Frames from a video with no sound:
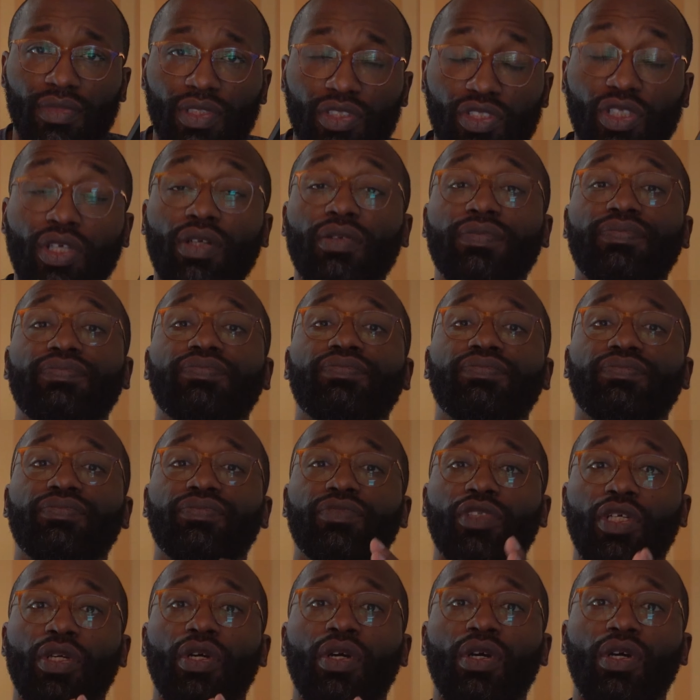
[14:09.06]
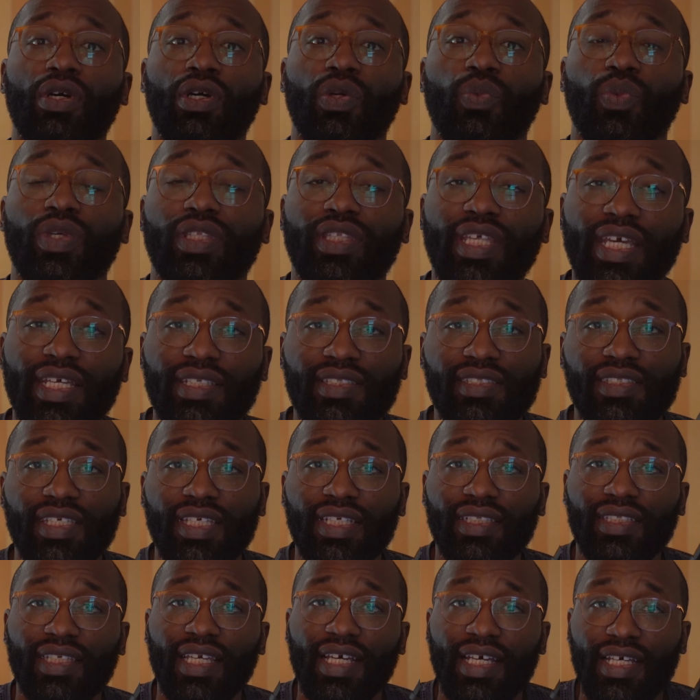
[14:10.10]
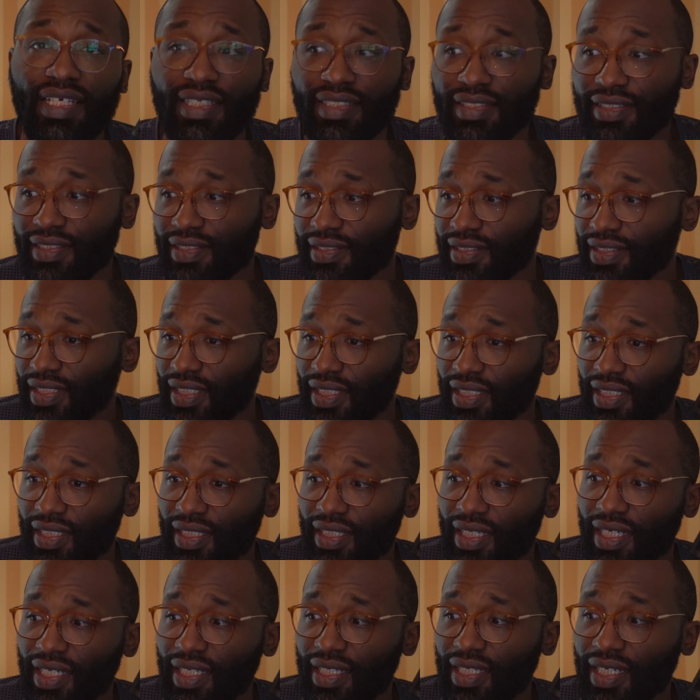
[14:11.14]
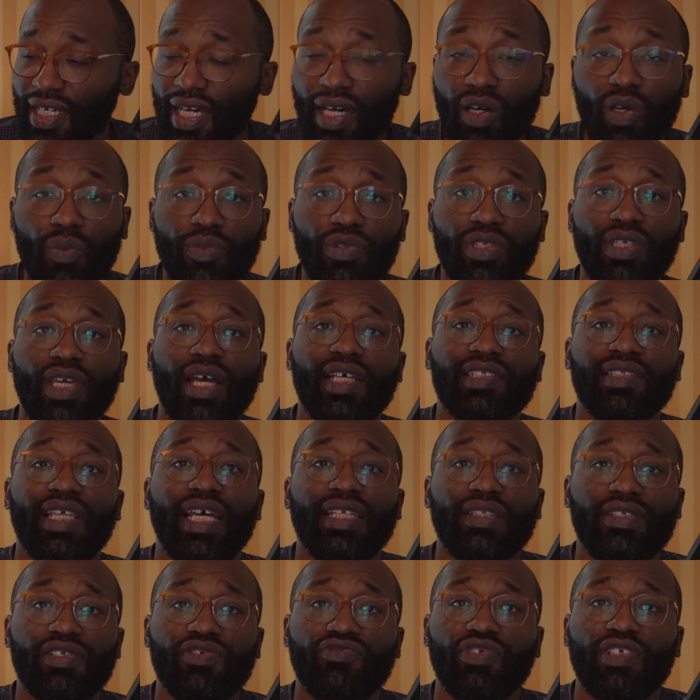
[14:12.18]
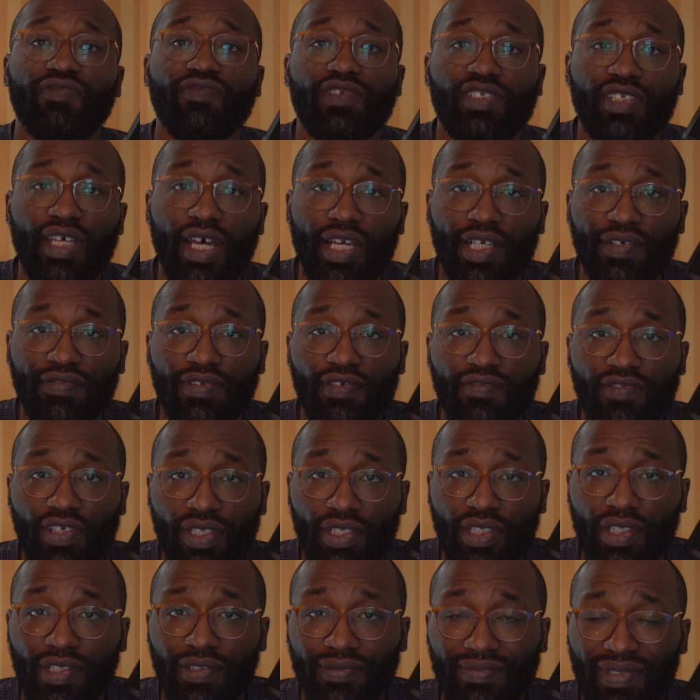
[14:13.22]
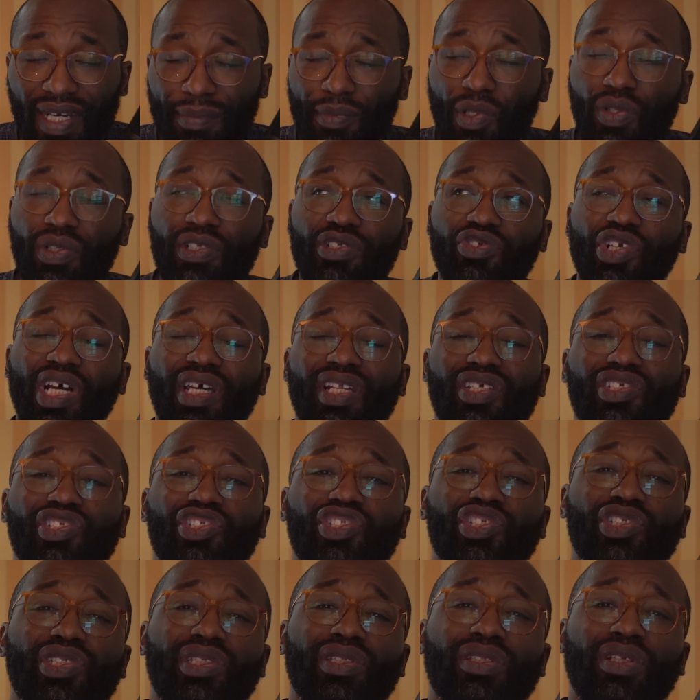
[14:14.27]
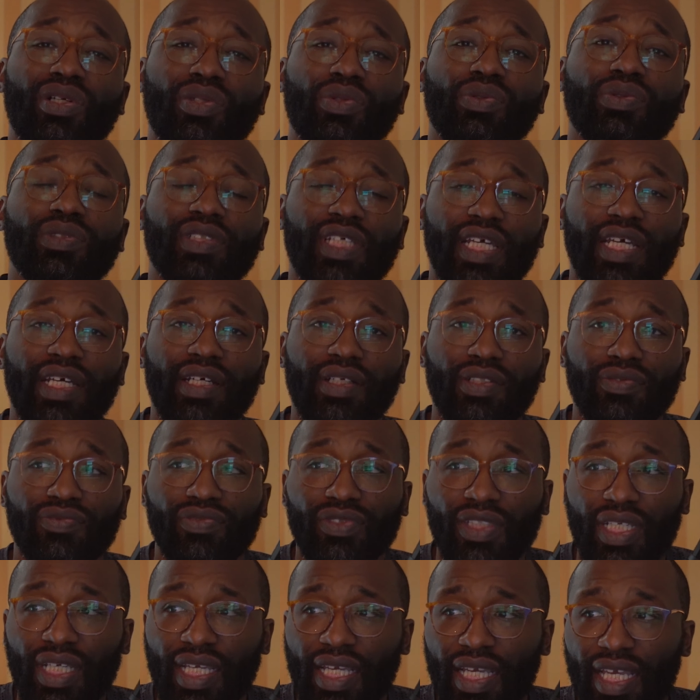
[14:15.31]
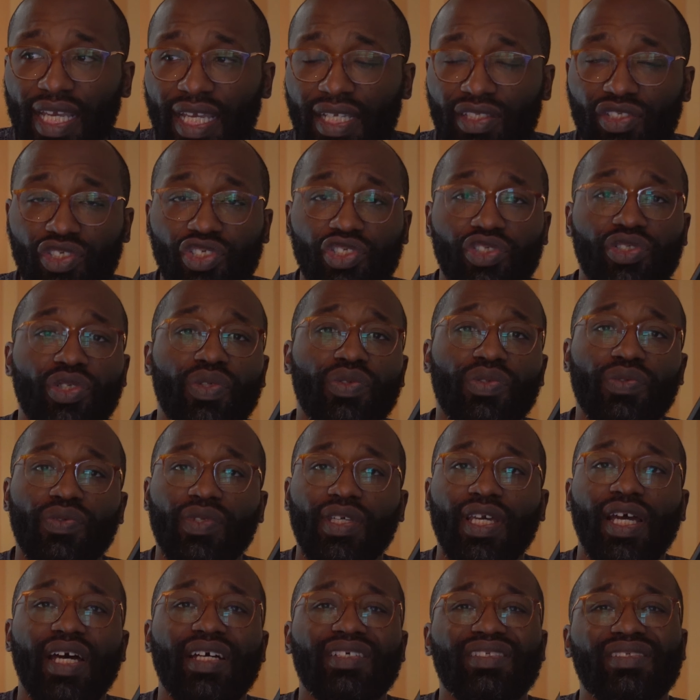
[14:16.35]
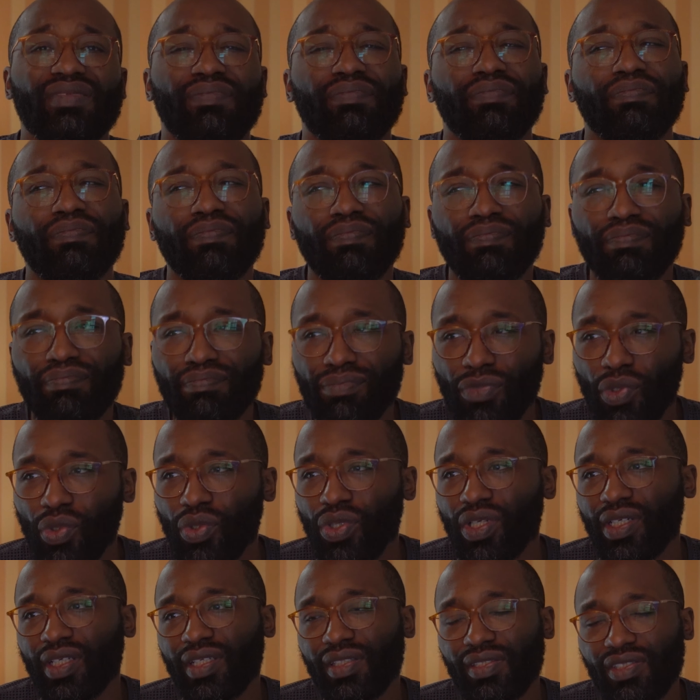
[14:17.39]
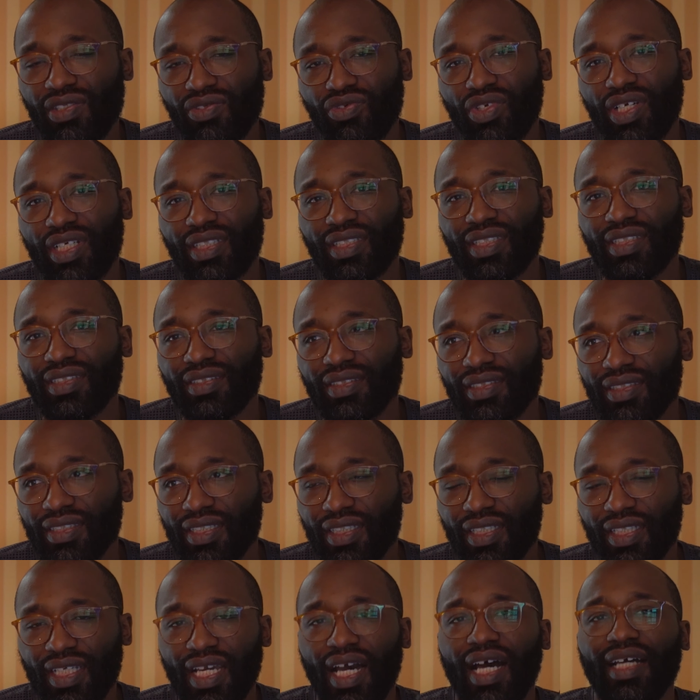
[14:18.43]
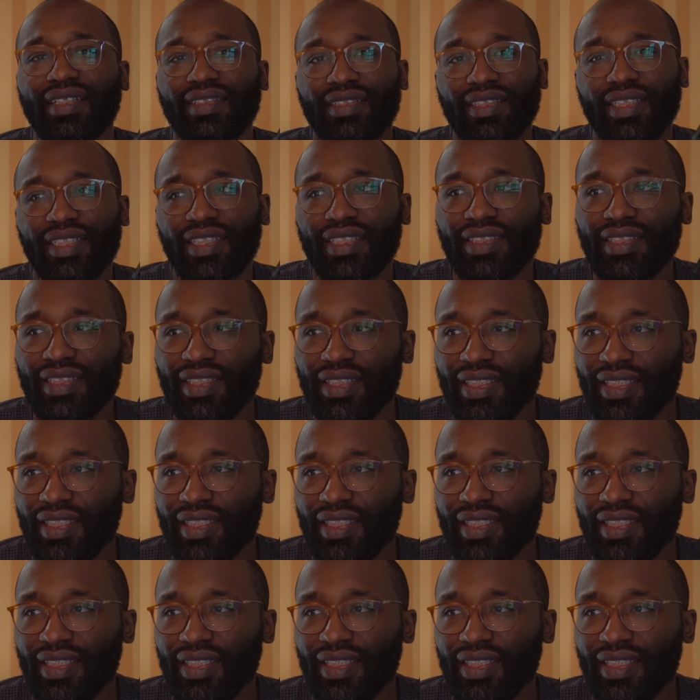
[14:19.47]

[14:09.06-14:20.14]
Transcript: So, with that said, guys, I hope you guys like the street photography video. I'm going to try to slow down and show you guys some more constructed content.